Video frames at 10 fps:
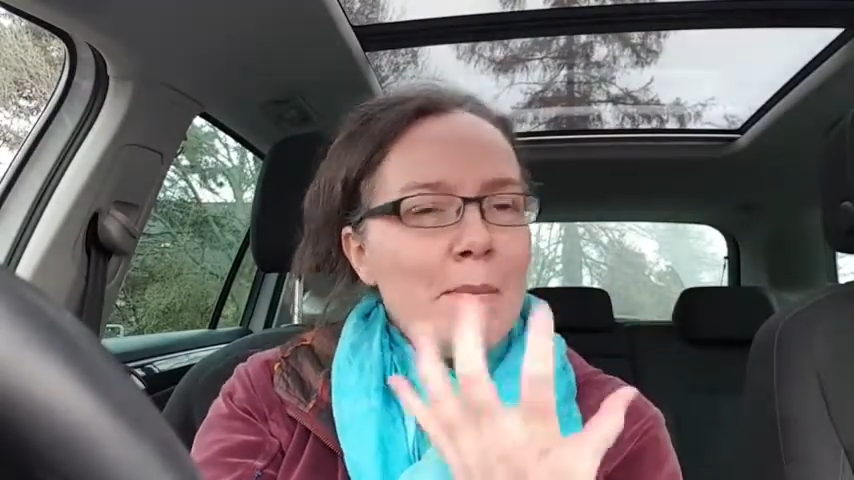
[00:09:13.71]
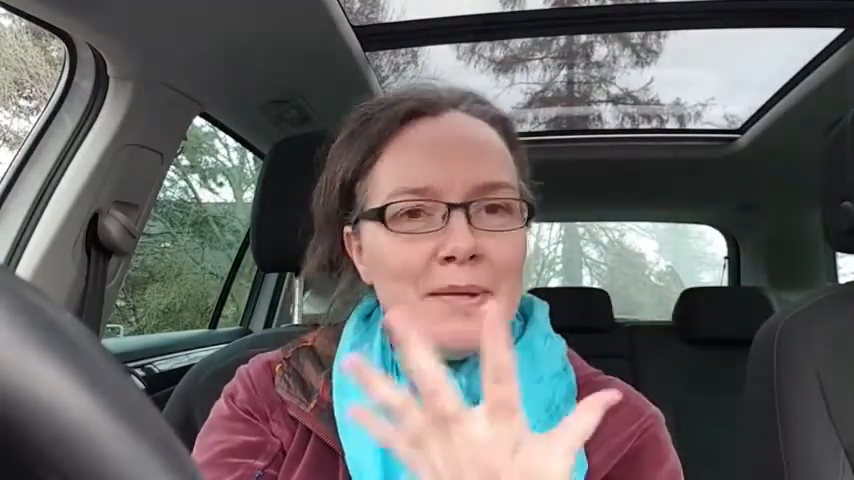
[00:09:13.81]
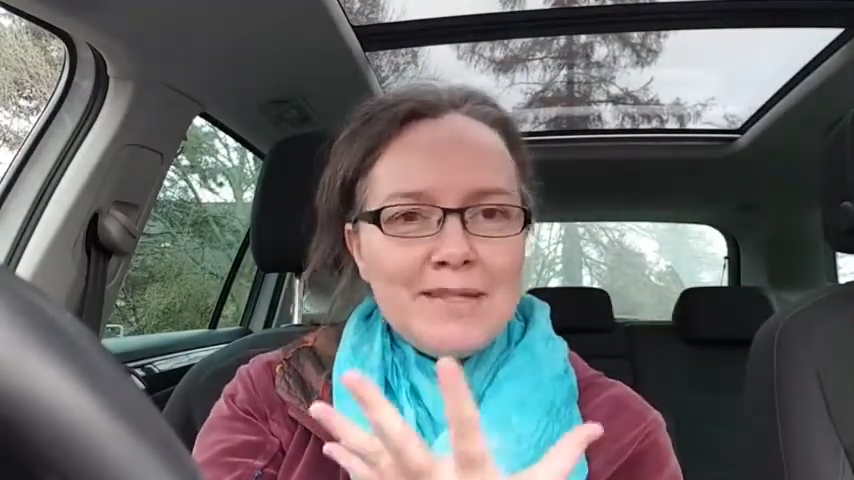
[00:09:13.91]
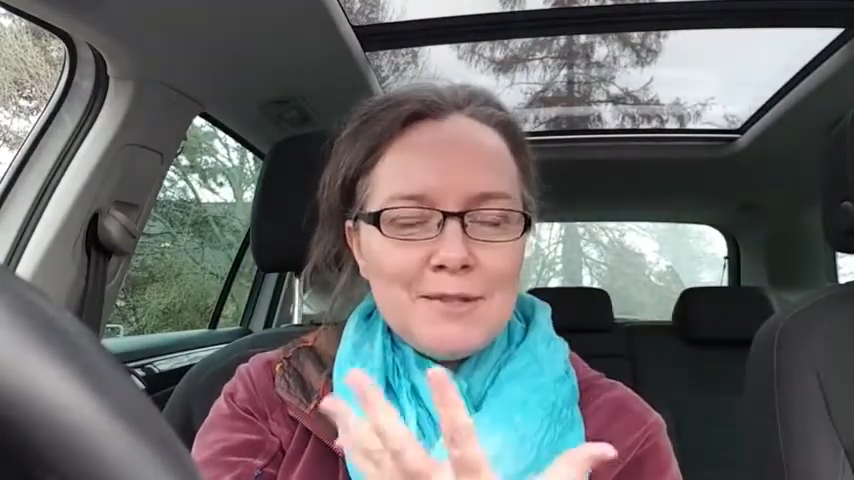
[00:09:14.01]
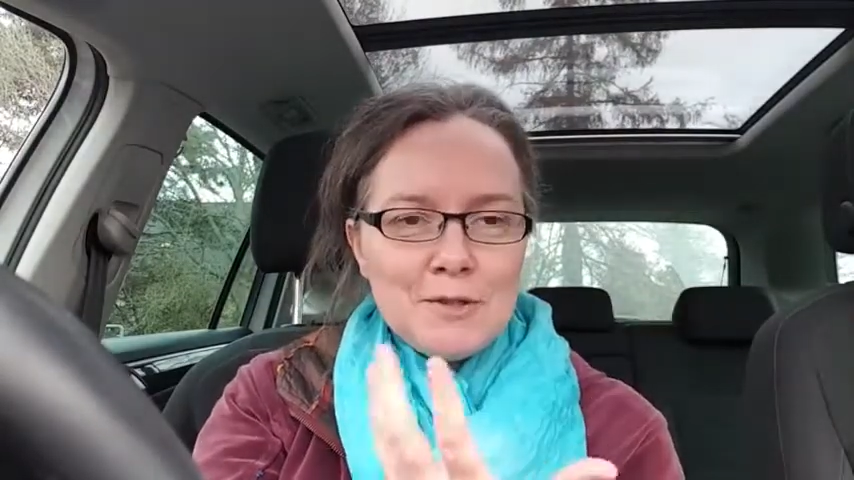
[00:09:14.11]

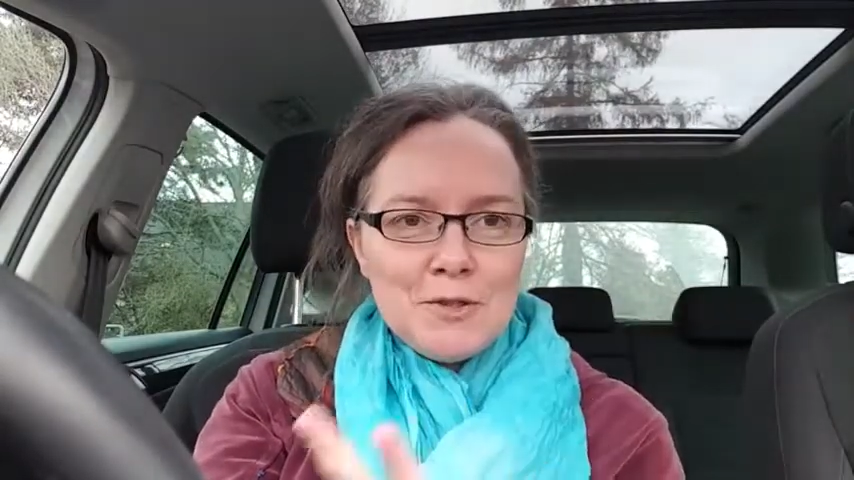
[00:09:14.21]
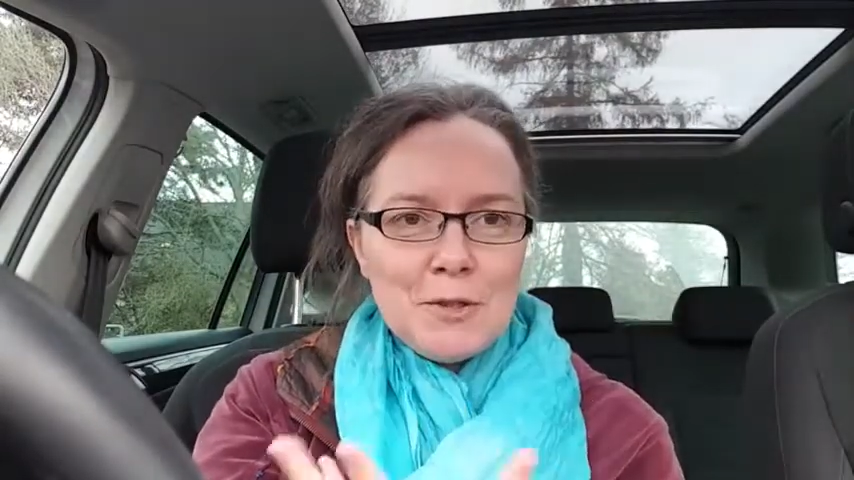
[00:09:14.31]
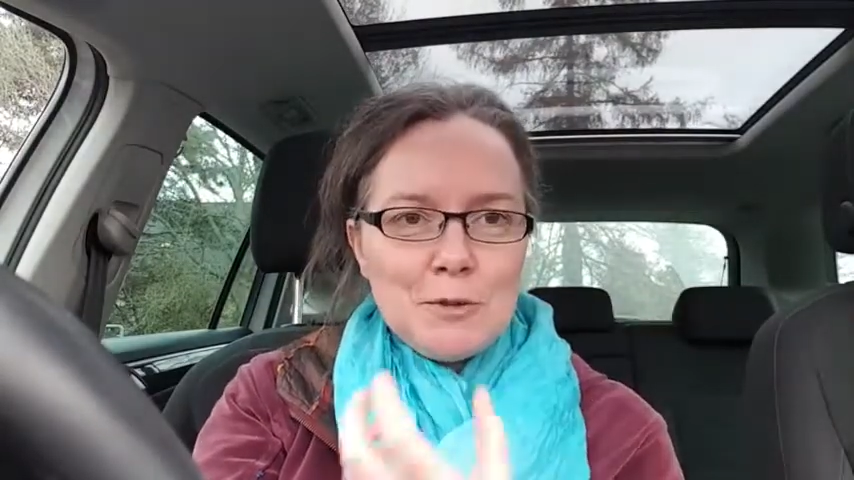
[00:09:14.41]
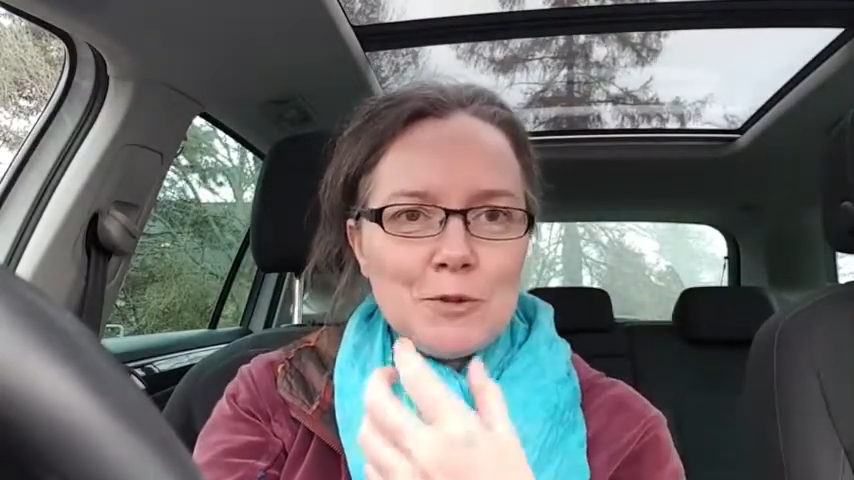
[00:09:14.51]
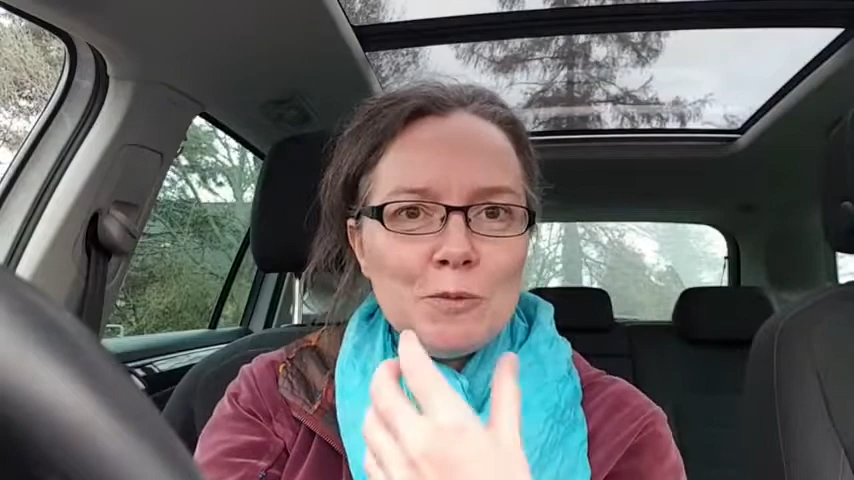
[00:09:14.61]
business on
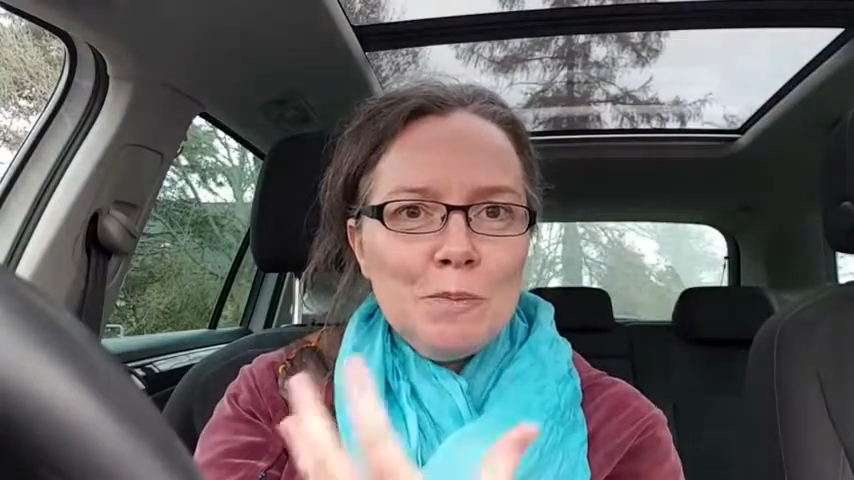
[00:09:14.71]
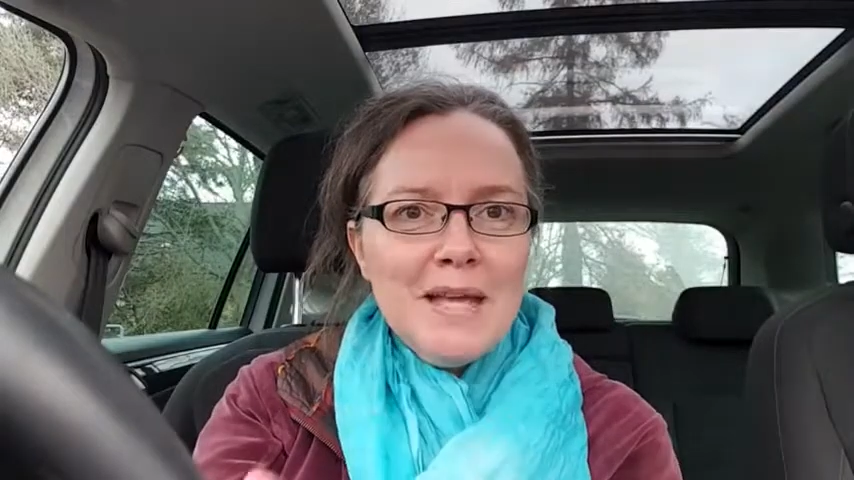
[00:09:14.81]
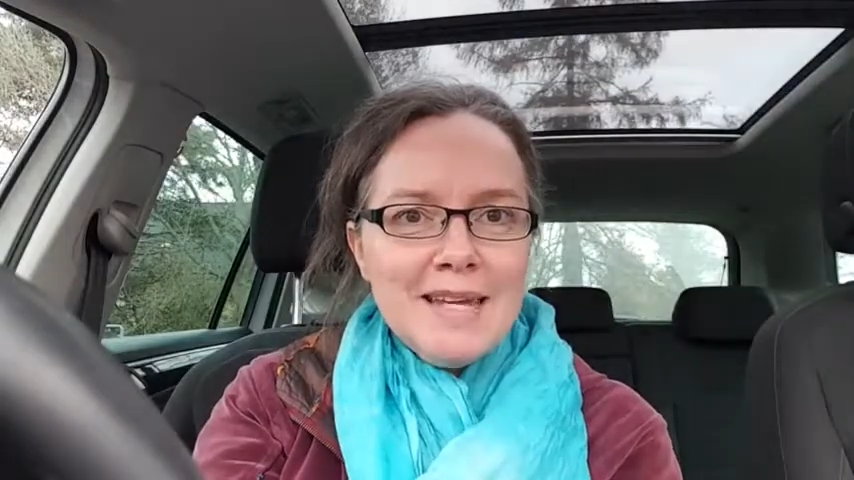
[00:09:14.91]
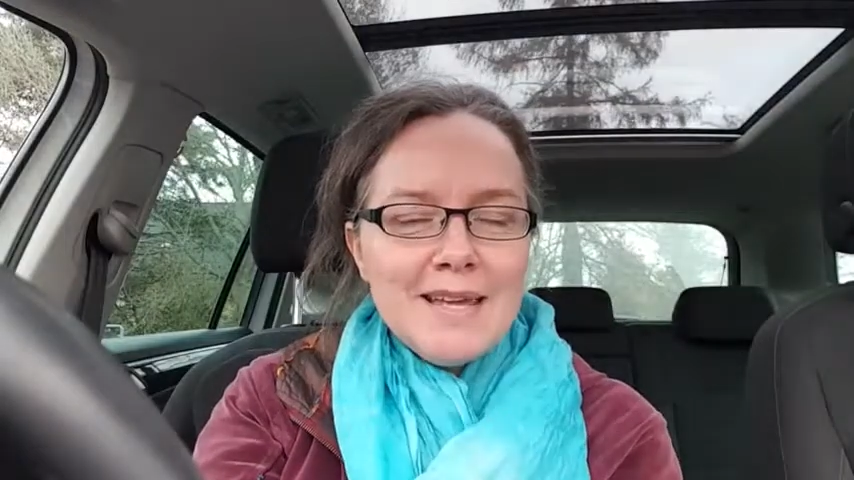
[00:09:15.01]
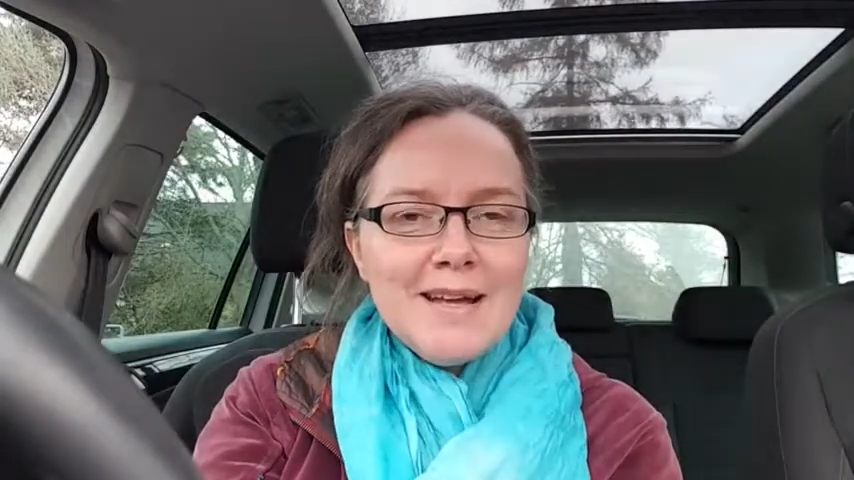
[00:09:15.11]
social
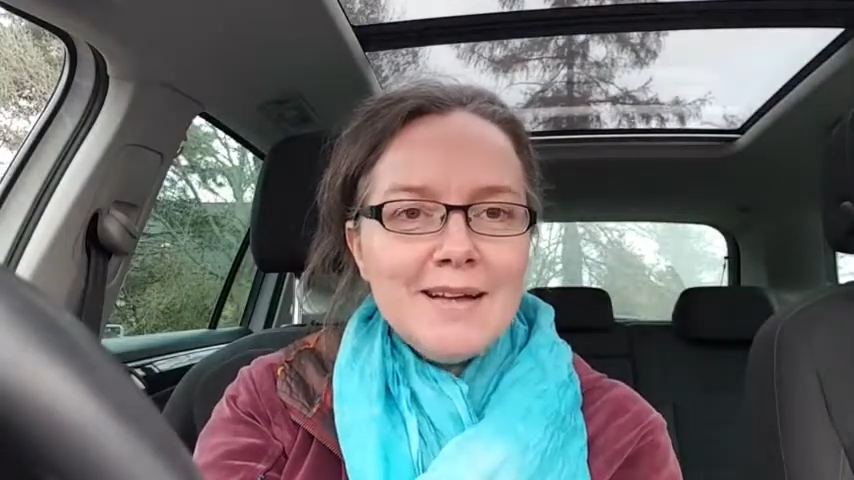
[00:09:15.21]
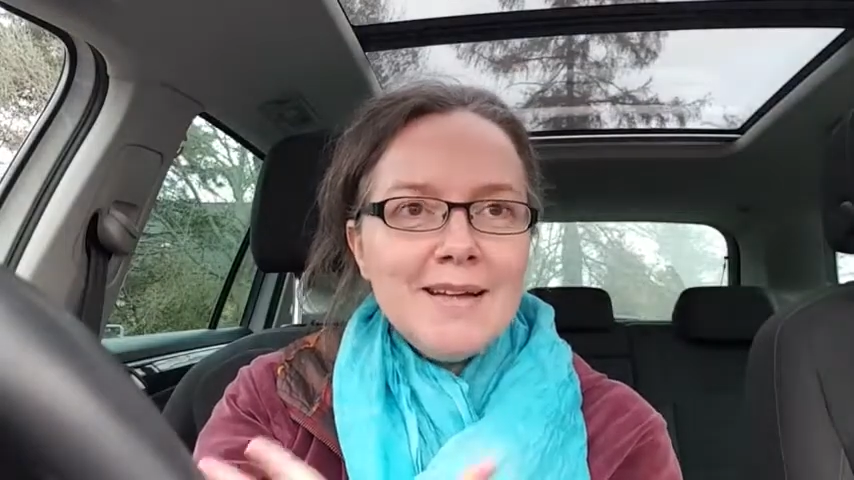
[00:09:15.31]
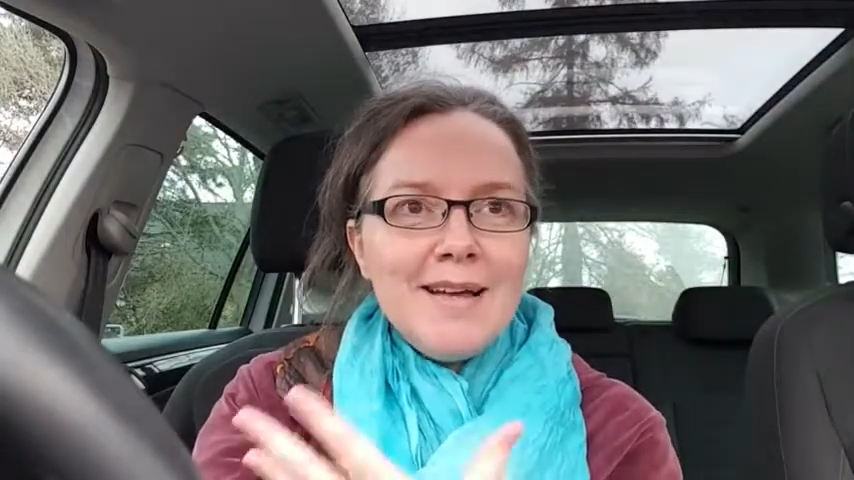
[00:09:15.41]
media,